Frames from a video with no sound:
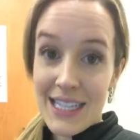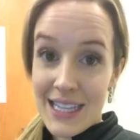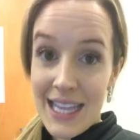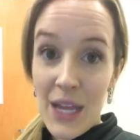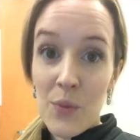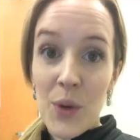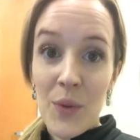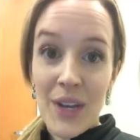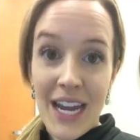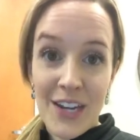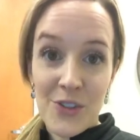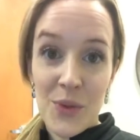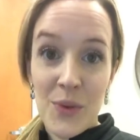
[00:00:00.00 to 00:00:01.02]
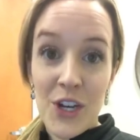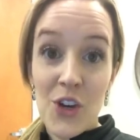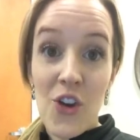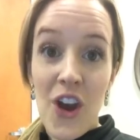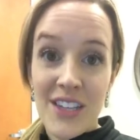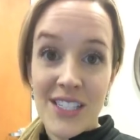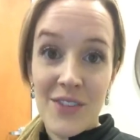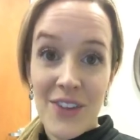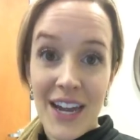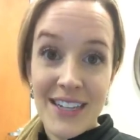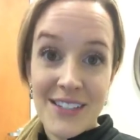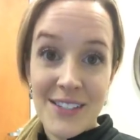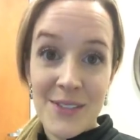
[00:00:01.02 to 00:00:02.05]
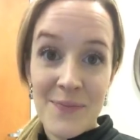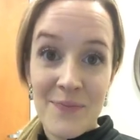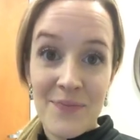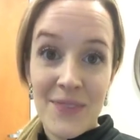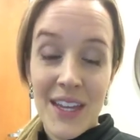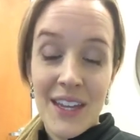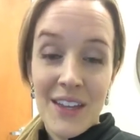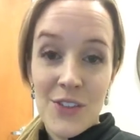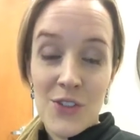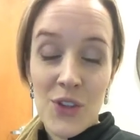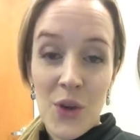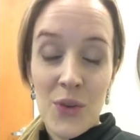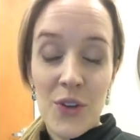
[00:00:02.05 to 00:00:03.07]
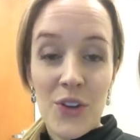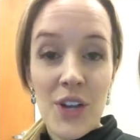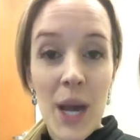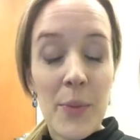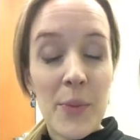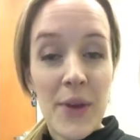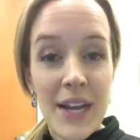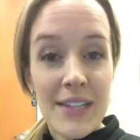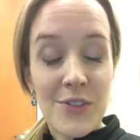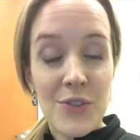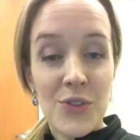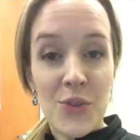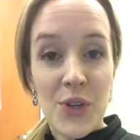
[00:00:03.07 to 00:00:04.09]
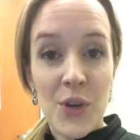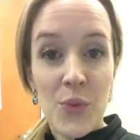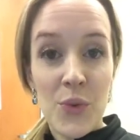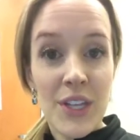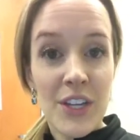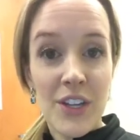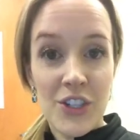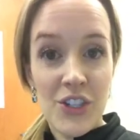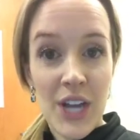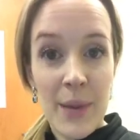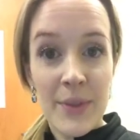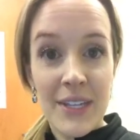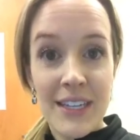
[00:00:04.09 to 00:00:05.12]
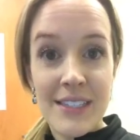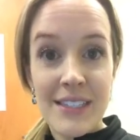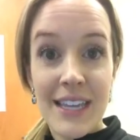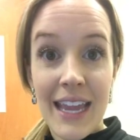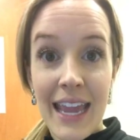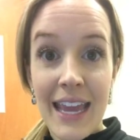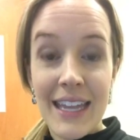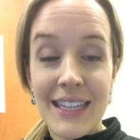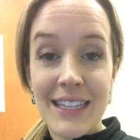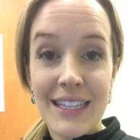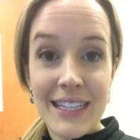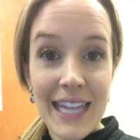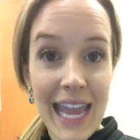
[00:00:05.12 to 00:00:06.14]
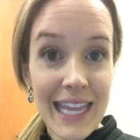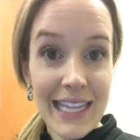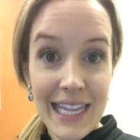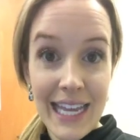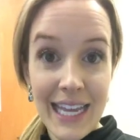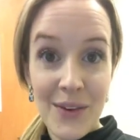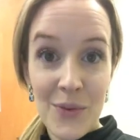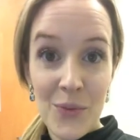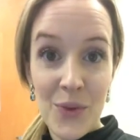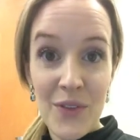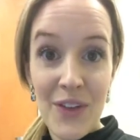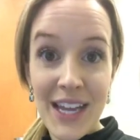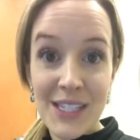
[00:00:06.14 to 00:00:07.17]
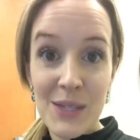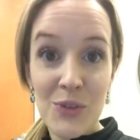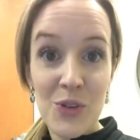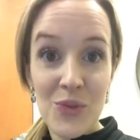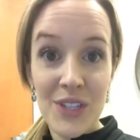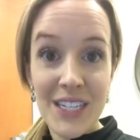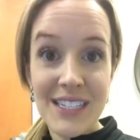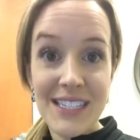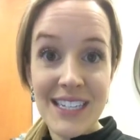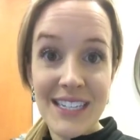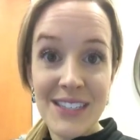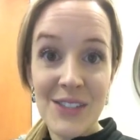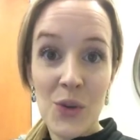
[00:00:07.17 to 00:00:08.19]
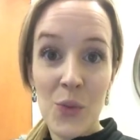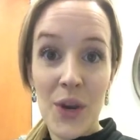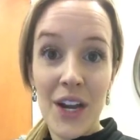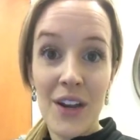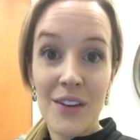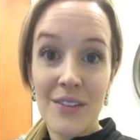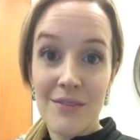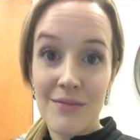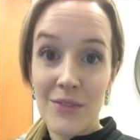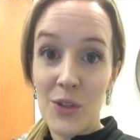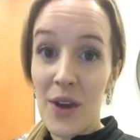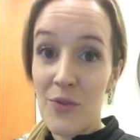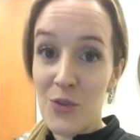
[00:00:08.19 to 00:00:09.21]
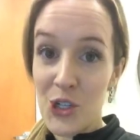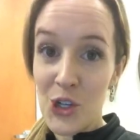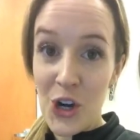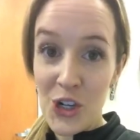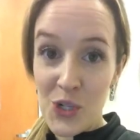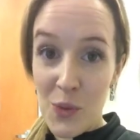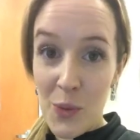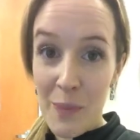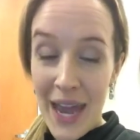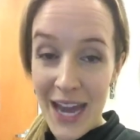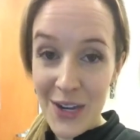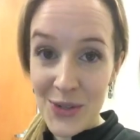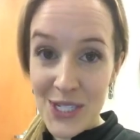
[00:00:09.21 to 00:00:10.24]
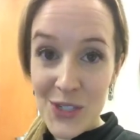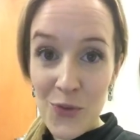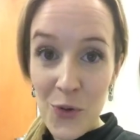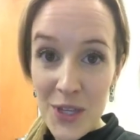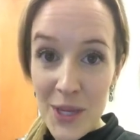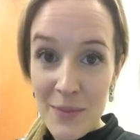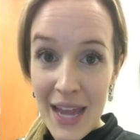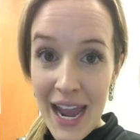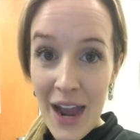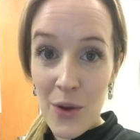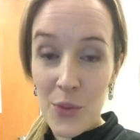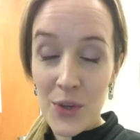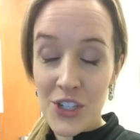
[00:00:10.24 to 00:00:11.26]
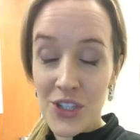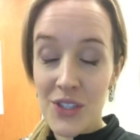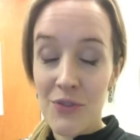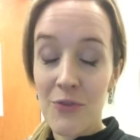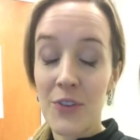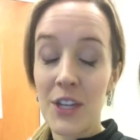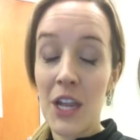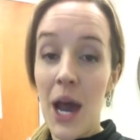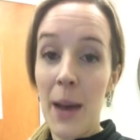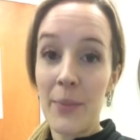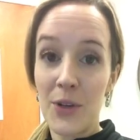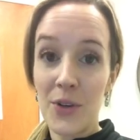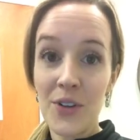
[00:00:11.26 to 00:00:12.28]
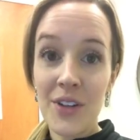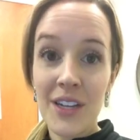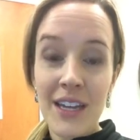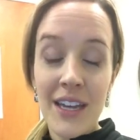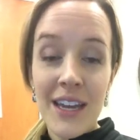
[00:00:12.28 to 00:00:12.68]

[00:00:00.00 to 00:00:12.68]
Then we want to actually wear a CROS device. So there are a couple brands that are doing a really good job of this, and lately we've had some new releases where you have rechargeable batteries for them now, which is phenomenal